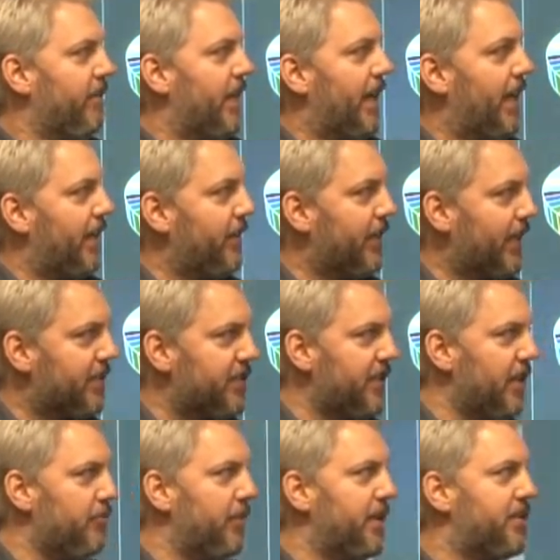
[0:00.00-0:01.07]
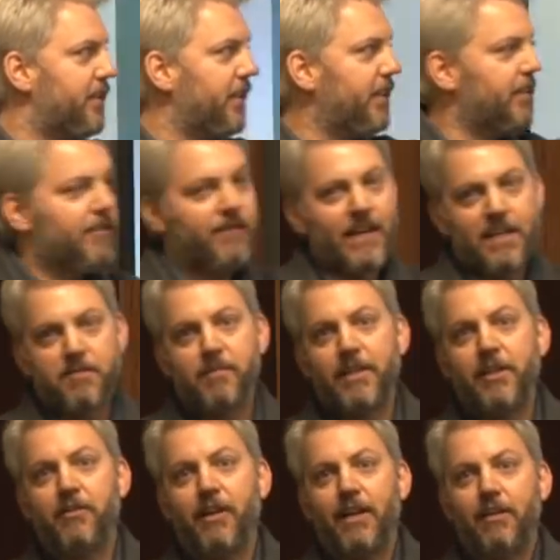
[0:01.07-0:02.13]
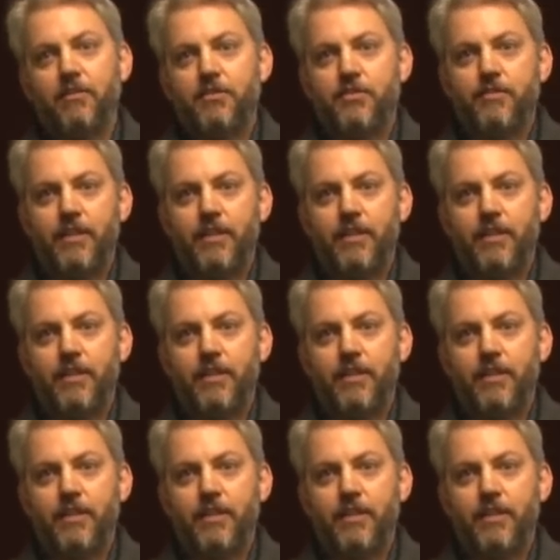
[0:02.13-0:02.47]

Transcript: and you got CNBC and the fast money crowd,